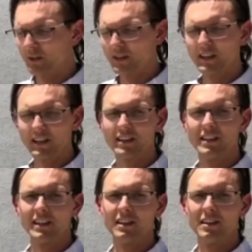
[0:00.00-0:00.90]
we needed
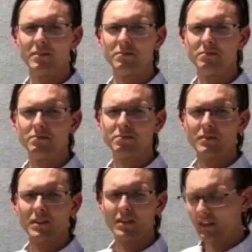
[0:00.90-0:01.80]

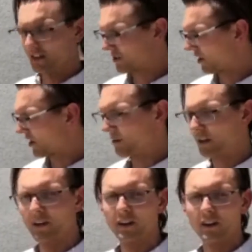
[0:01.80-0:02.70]
this card
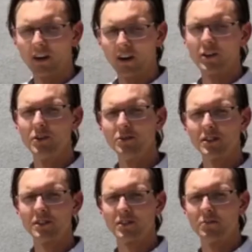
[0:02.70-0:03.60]
reader on the new
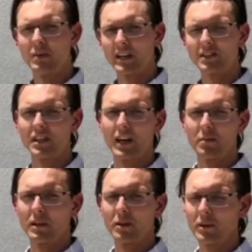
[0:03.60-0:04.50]
system
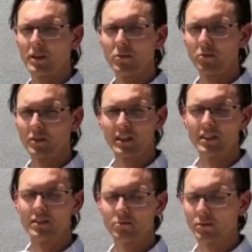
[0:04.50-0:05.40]
ASAP, and we didn't
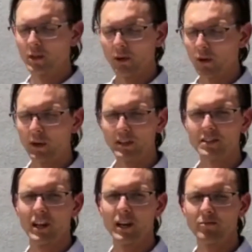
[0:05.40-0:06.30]
want to
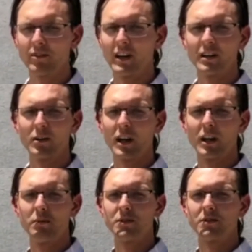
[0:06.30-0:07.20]
waste time finding
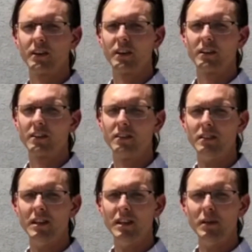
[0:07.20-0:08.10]
cables, finding
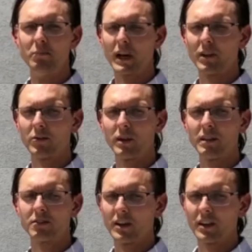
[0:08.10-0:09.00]

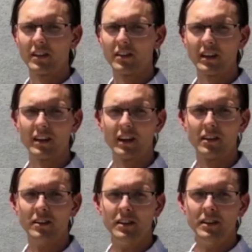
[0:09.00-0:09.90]
pathways, or anything like
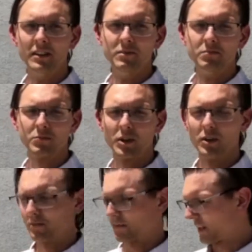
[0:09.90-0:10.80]
that.
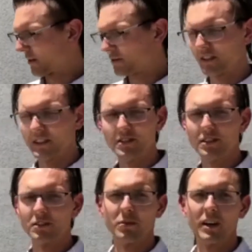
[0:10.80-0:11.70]
So that was the
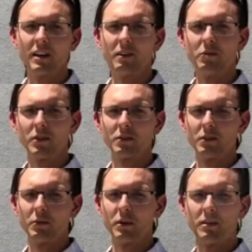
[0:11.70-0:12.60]
easiest way, and it worked
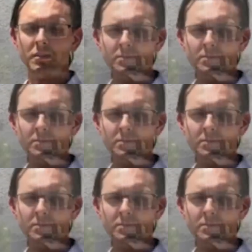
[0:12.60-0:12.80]
really well.